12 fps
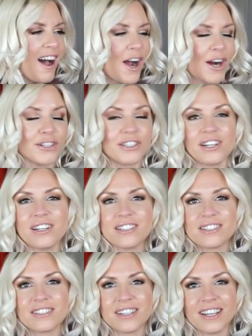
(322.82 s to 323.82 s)
Our
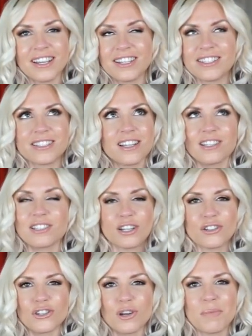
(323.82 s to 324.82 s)
dentist is
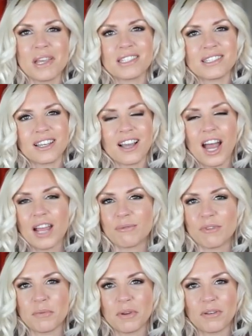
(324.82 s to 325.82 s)
such an amazing guy
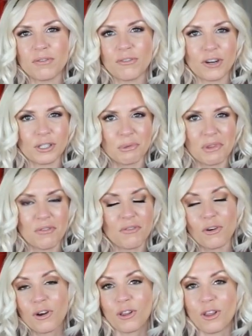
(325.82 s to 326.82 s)
and we've been friends with him
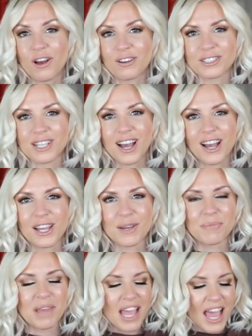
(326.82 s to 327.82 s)
for a long
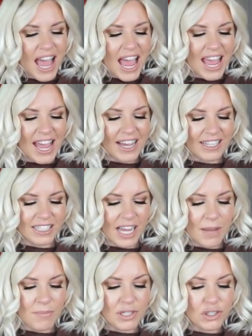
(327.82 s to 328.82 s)
time. And
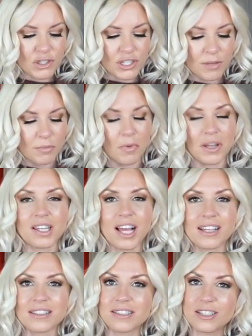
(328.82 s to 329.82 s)
I mentioned him in my
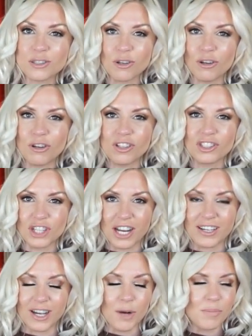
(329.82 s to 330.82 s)
last dental
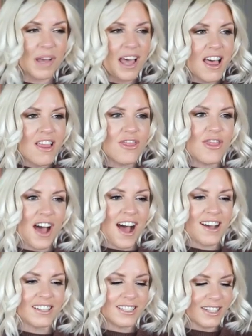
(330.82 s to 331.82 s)
checkup
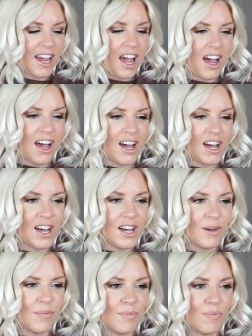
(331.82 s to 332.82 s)
that
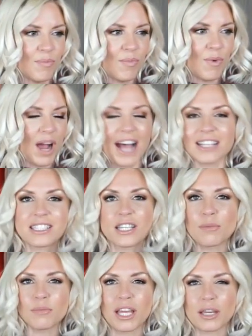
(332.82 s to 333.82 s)
um, asking
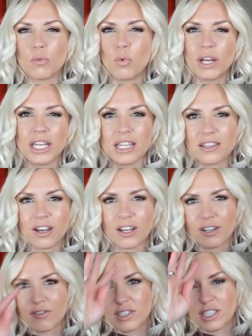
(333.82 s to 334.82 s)
him like what he
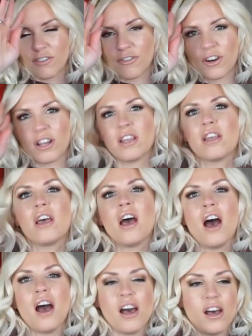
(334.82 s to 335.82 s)
thought of the different
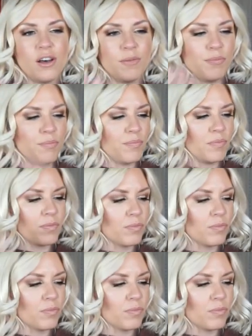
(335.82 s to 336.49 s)
um,